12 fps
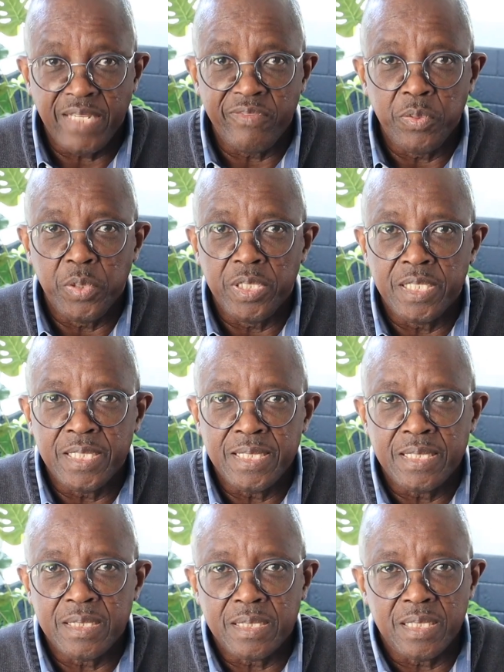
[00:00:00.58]

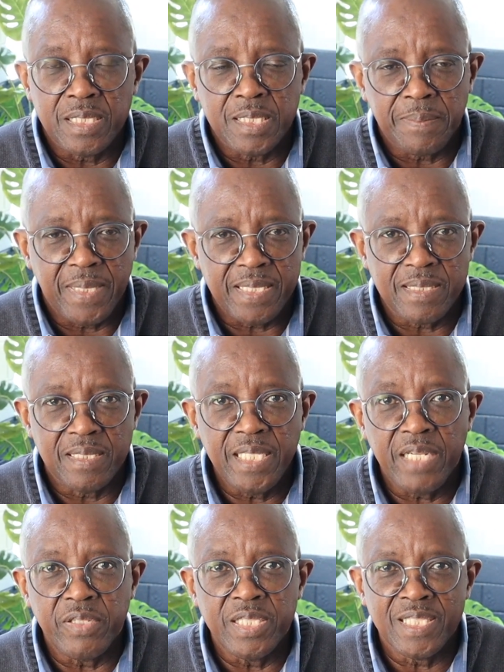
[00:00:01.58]
everyone. This is Pastor
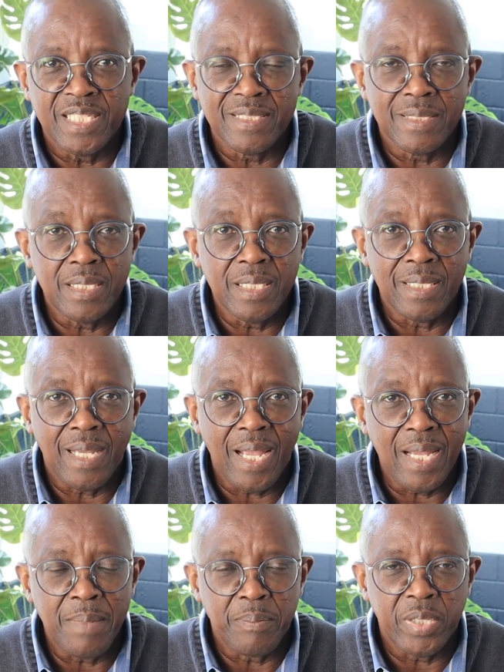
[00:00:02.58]
Terrence, and today
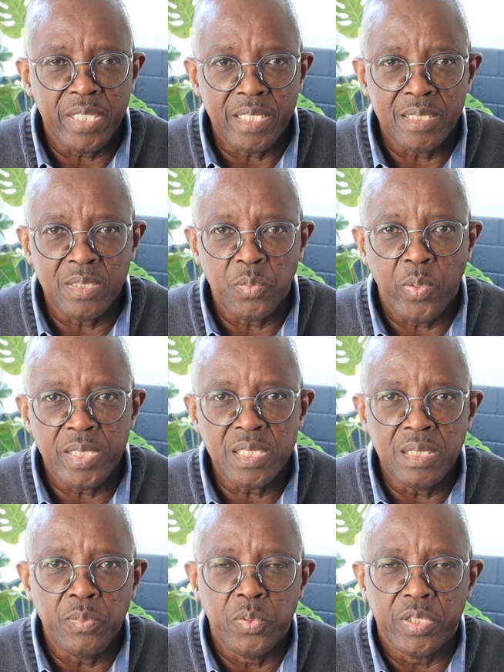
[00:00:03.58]
I am bringing the
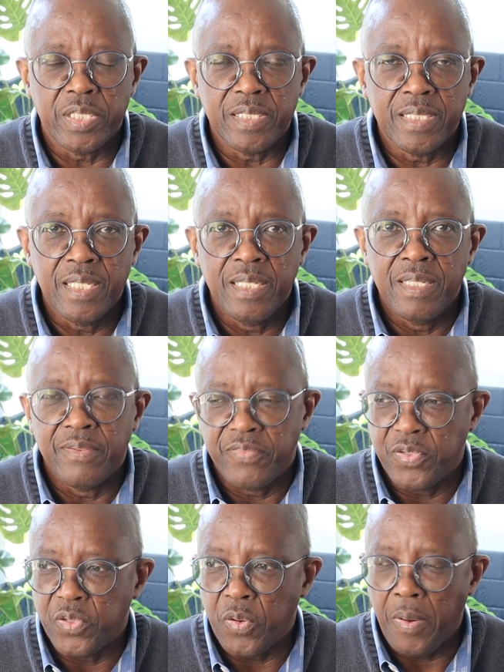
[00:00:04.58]
Wednesday word
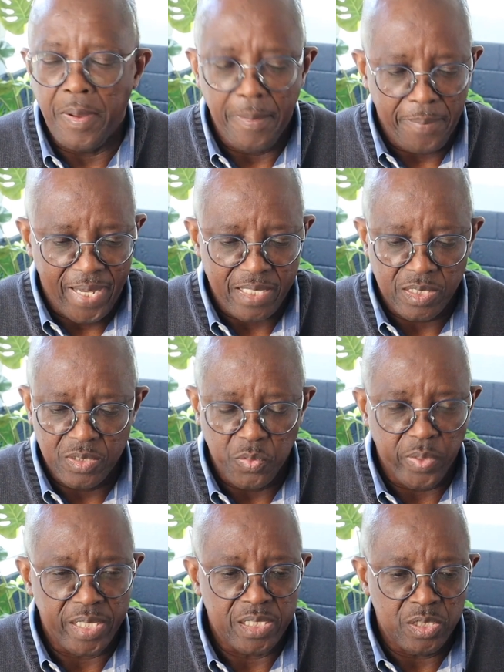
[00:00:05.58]
for Pastor
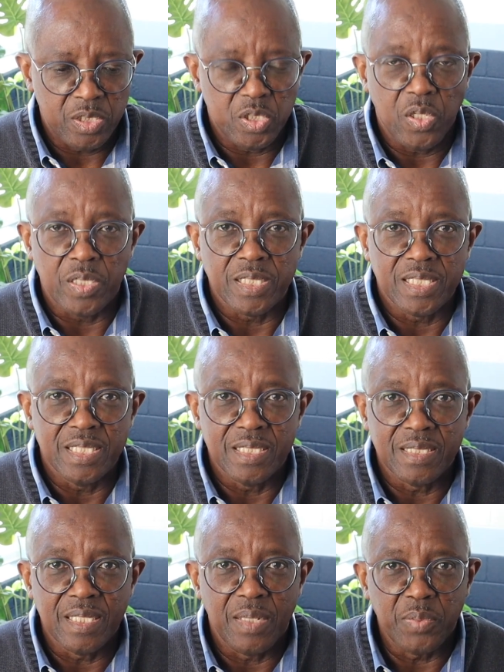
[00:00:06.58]
Wes
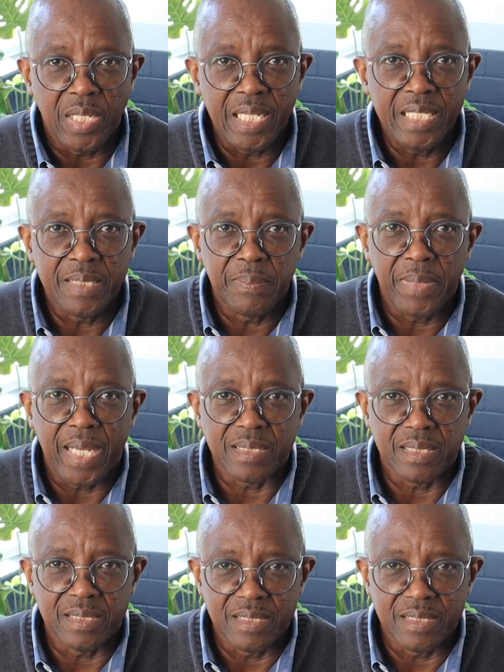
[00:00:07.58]
Johnson, our lead pastor.